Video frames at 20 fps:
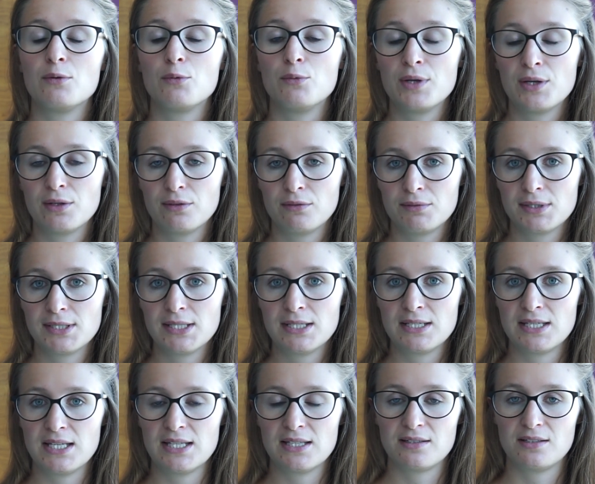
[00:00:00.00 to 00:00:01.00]
we already
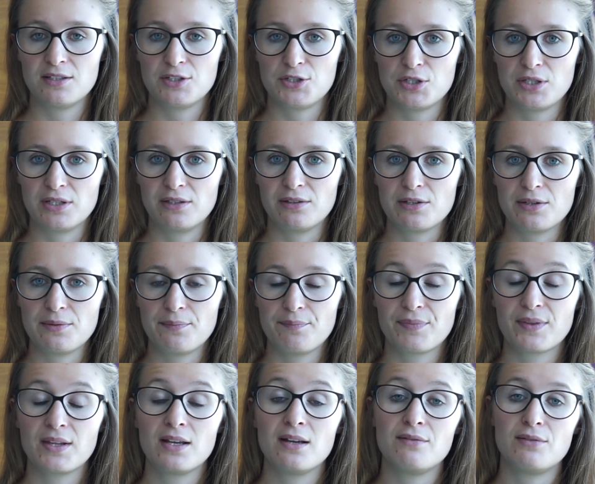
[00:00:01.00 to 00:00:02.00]
need the gender.
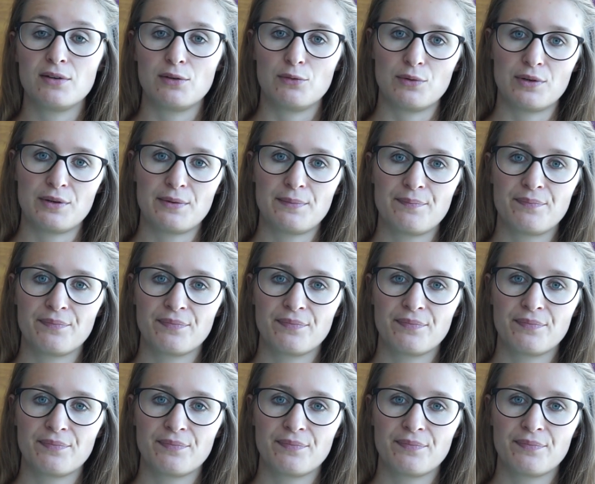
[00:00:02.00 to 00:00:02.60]
Have a look.